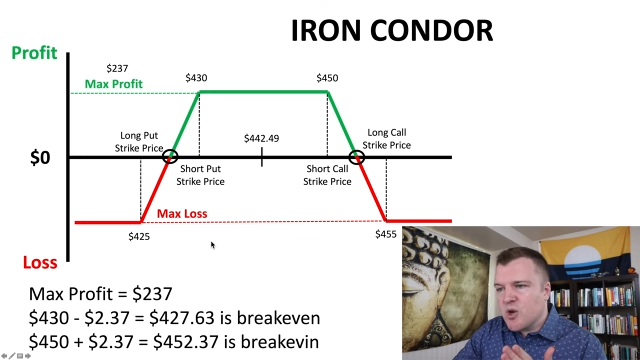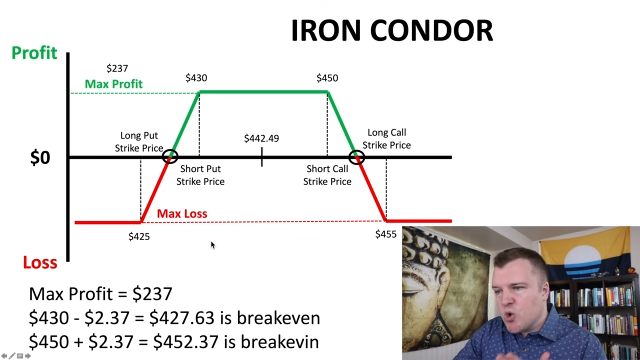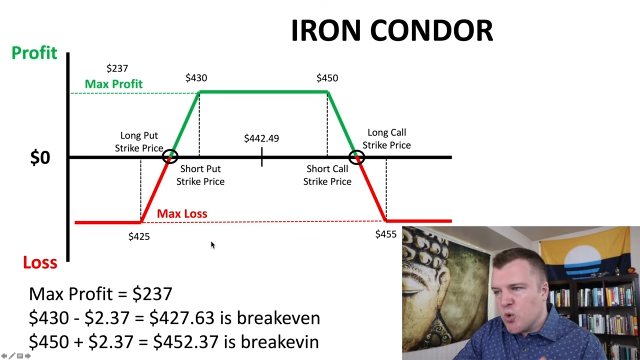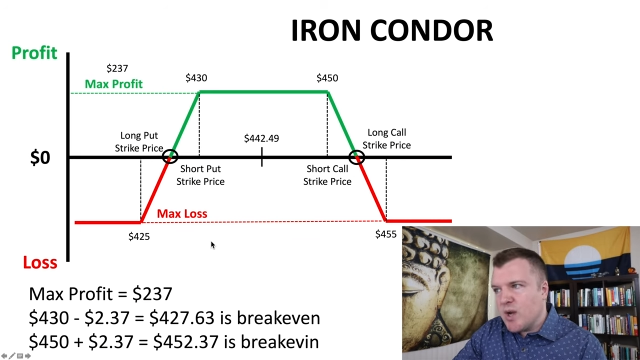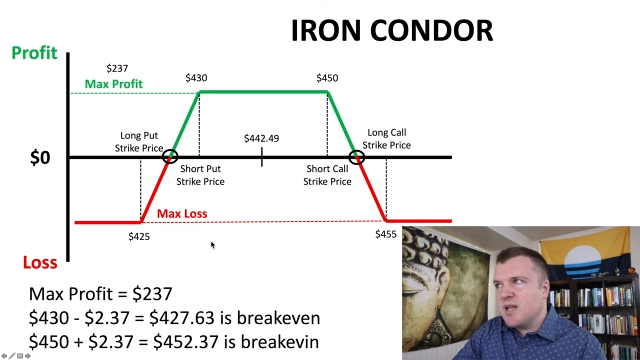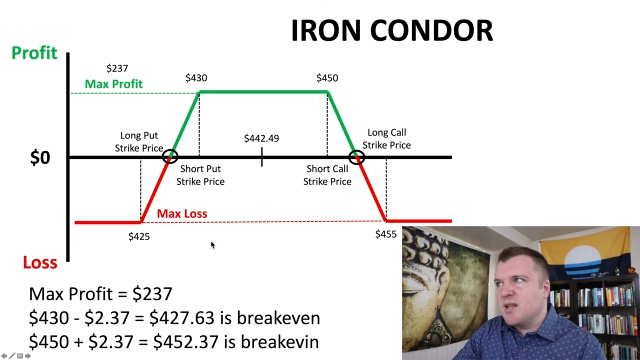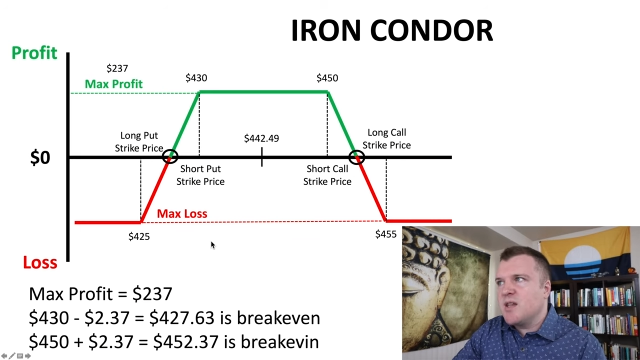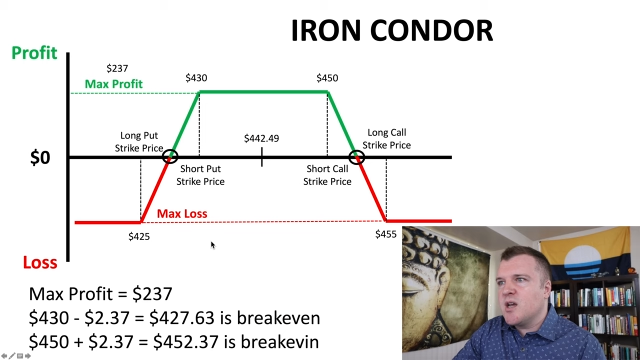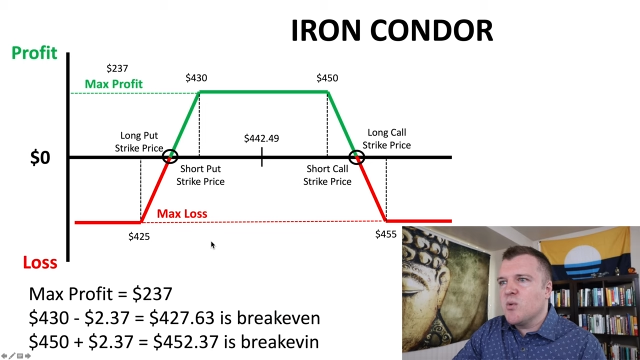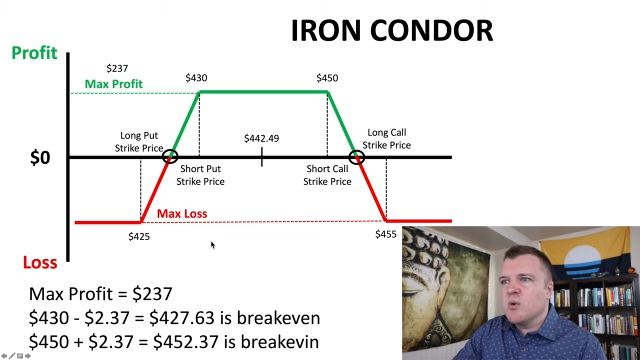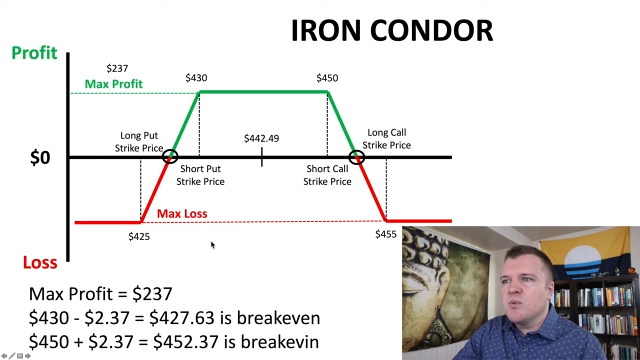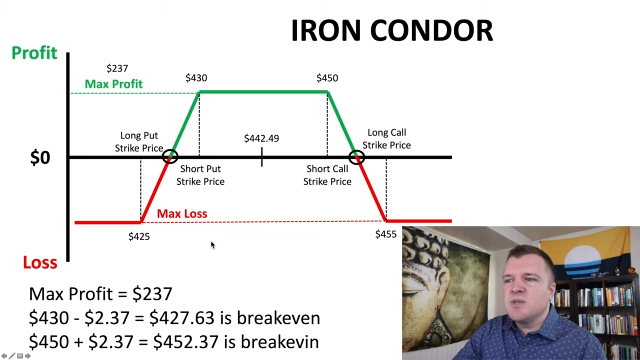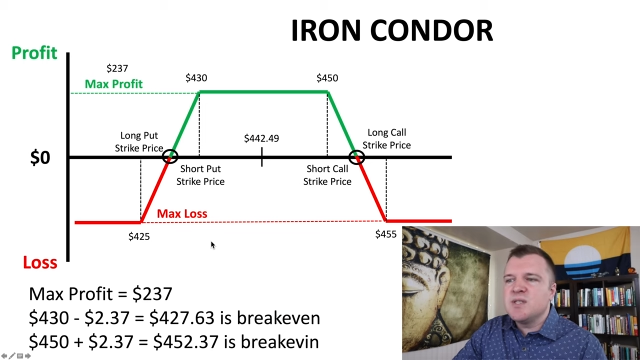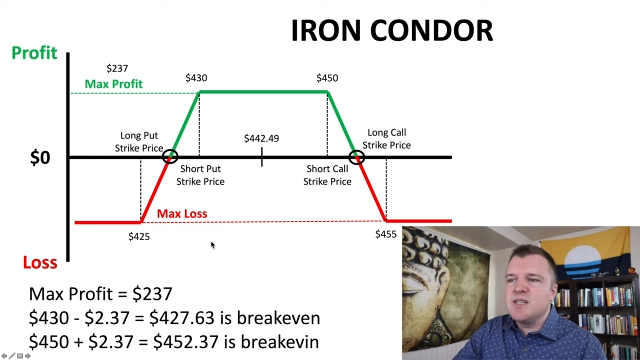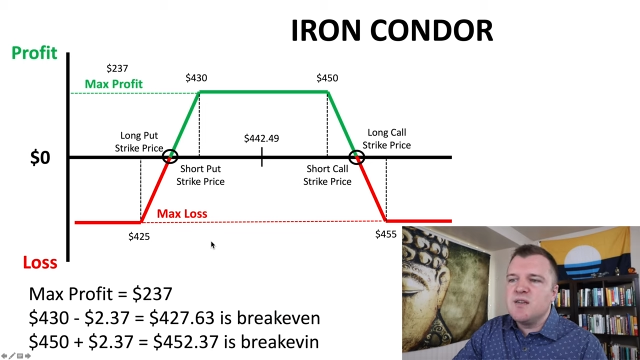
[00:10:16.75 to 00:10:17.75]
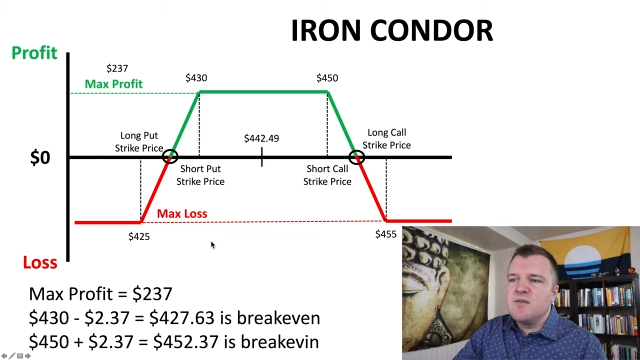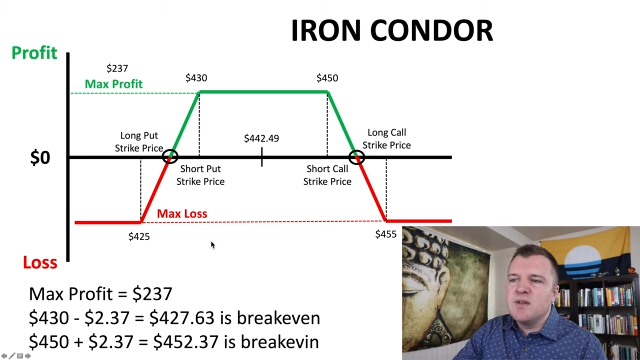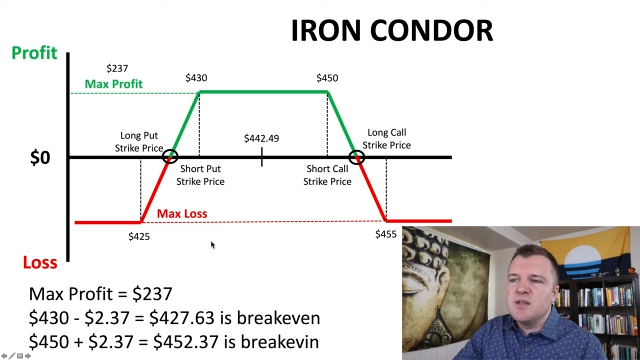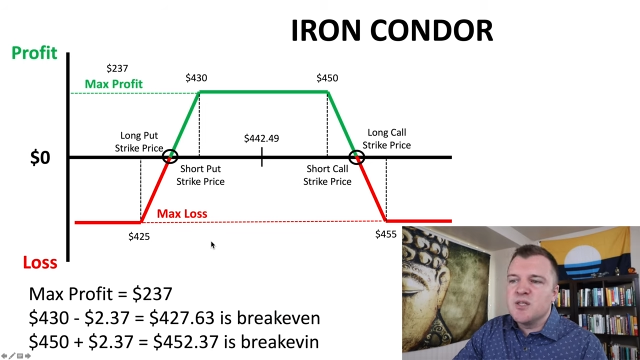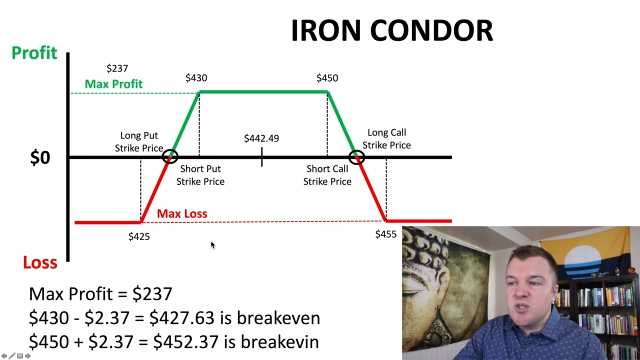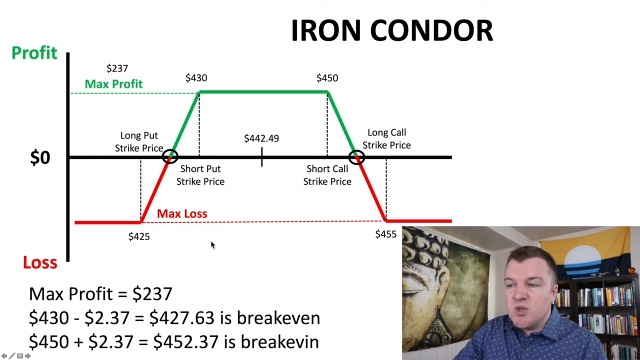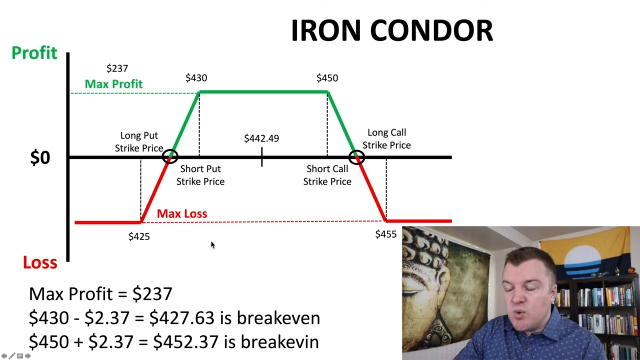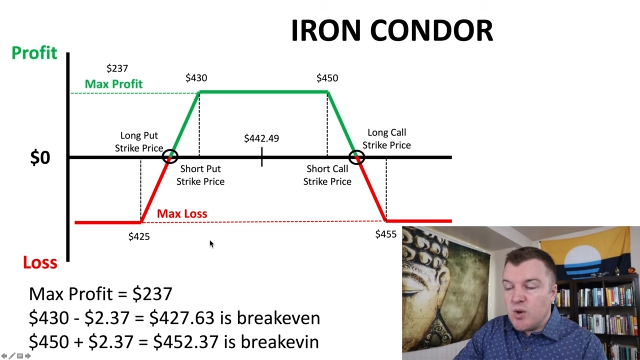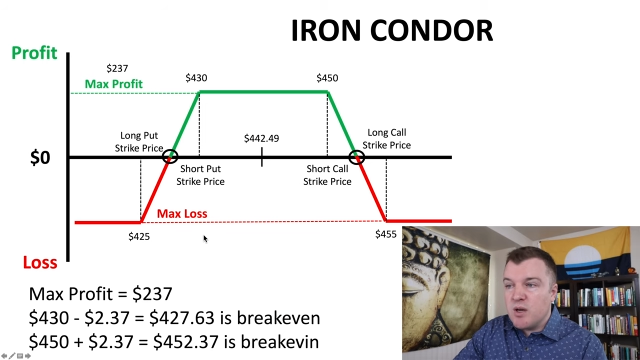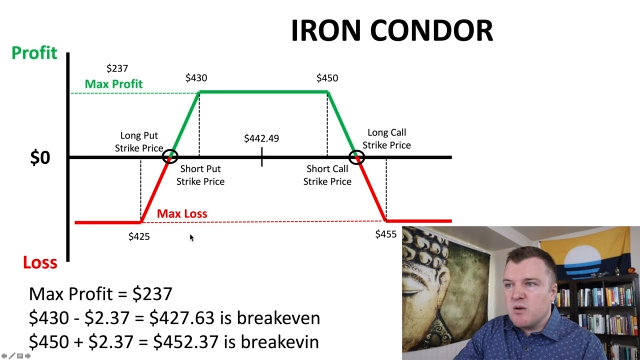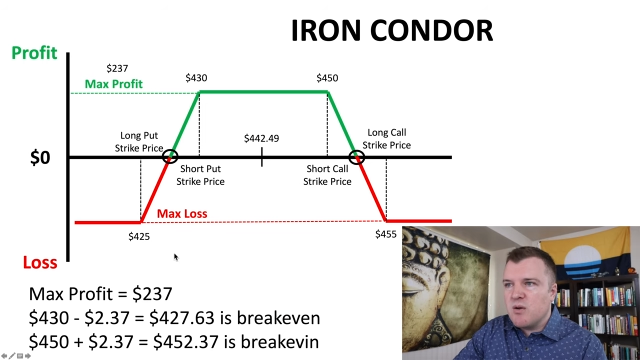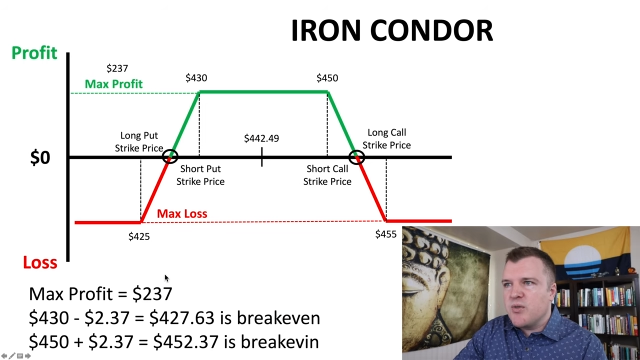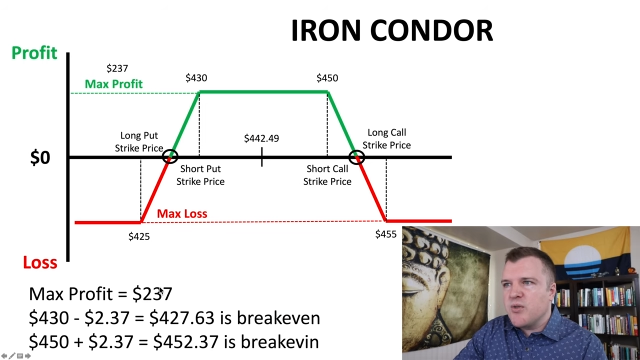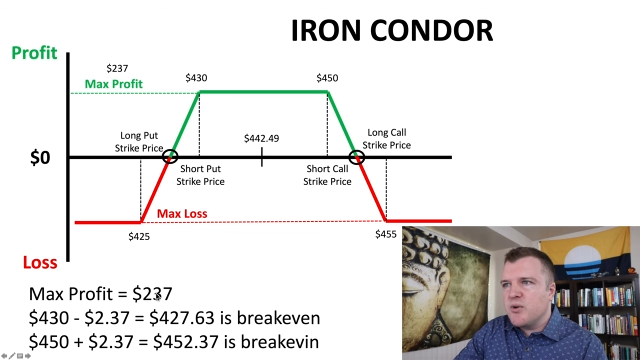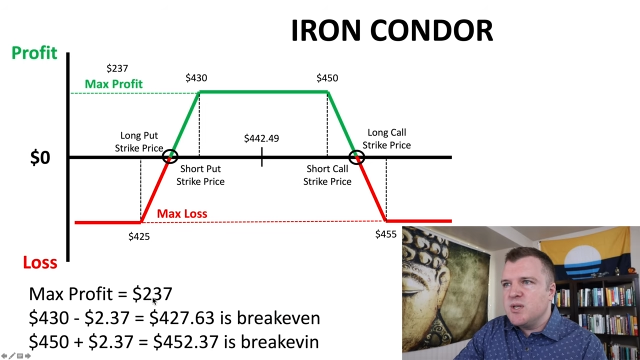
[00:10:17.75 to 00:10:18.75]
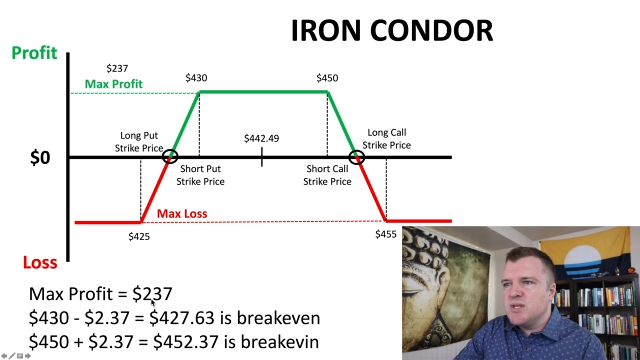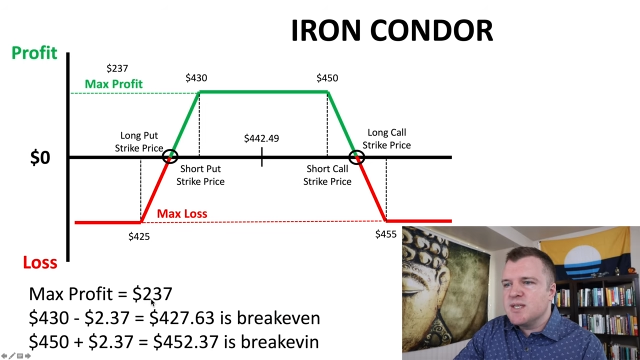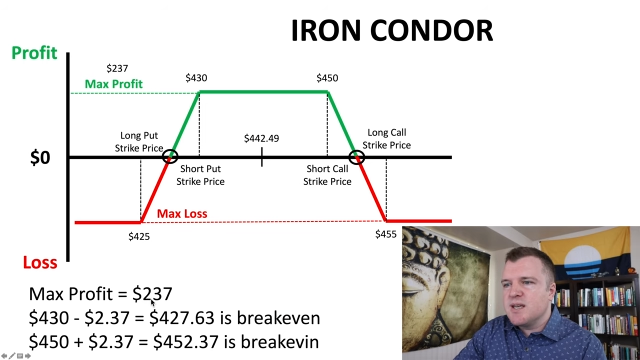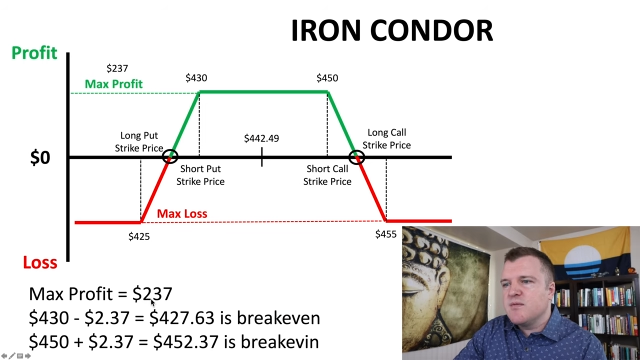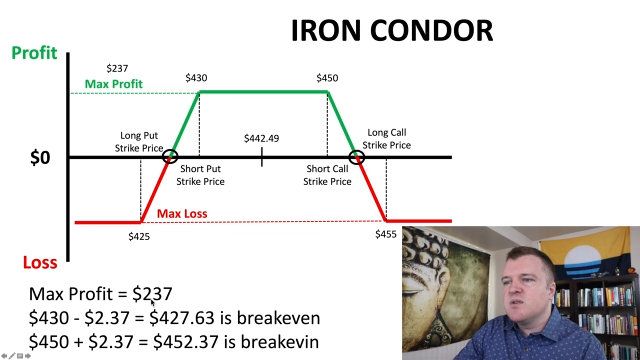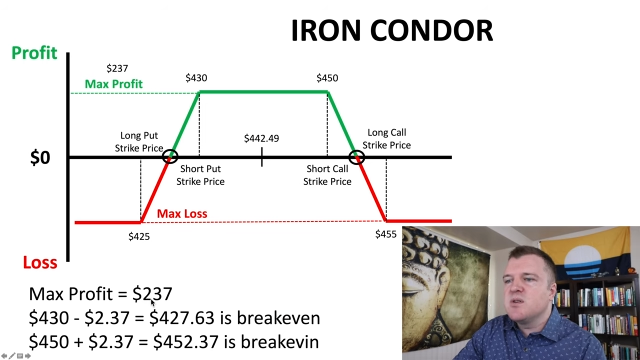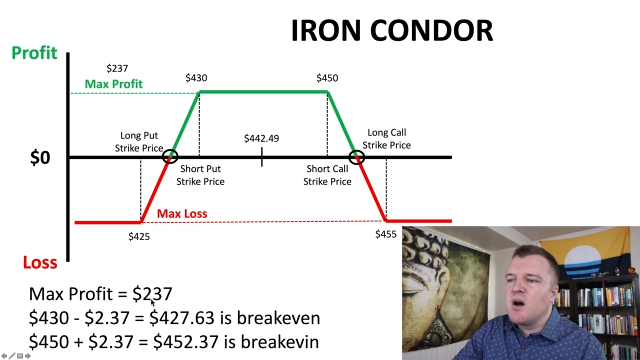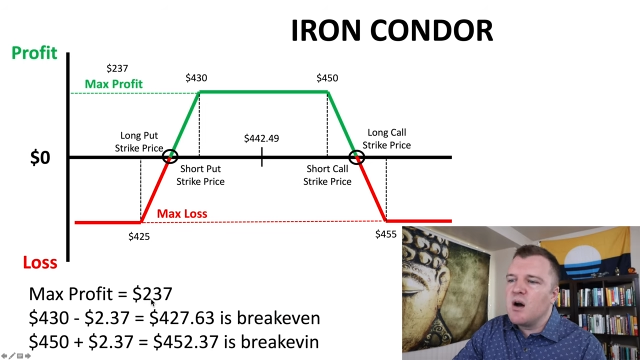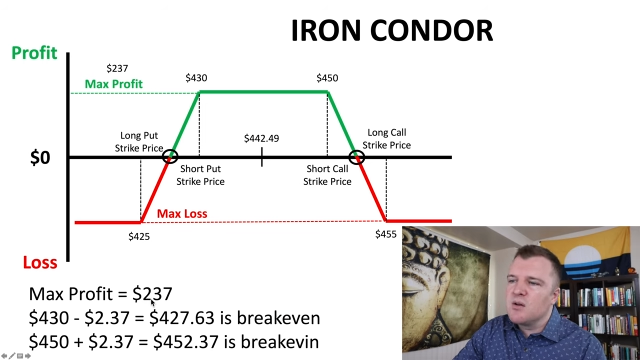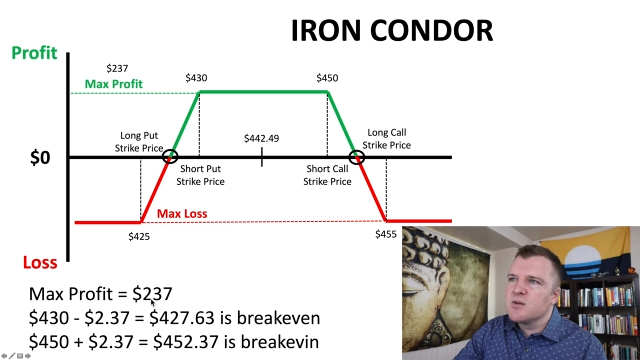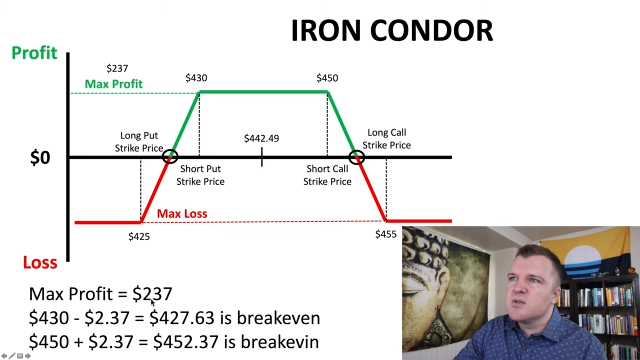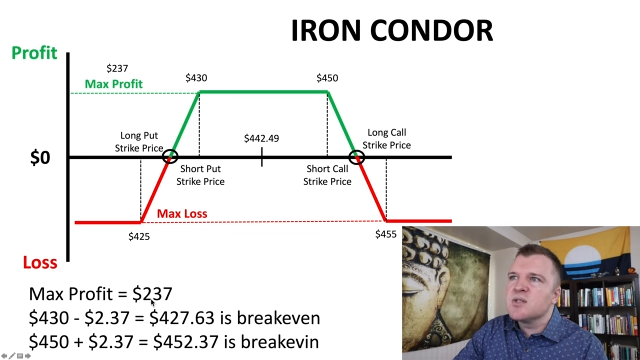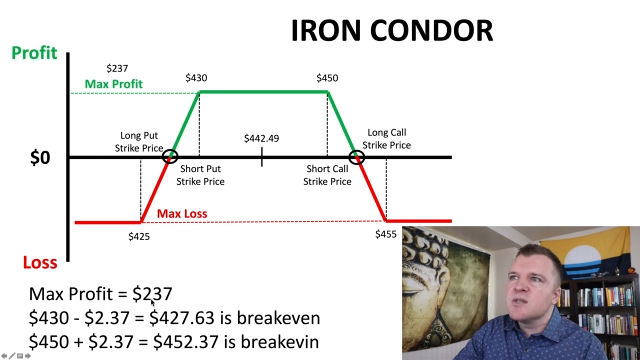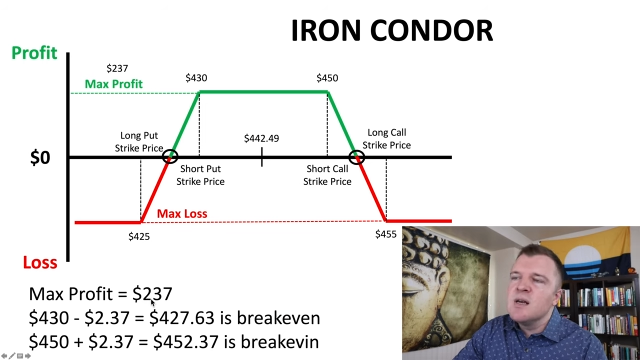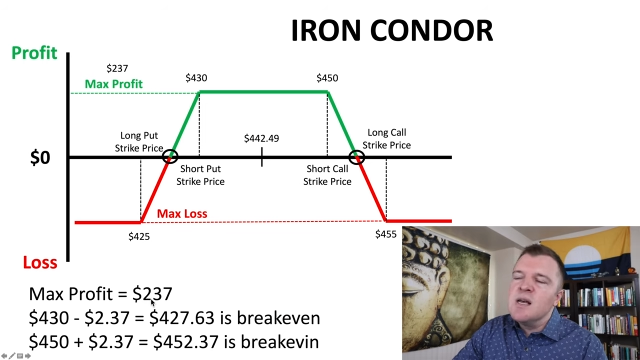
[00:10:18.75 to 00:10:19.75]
credit that we're receiving, $237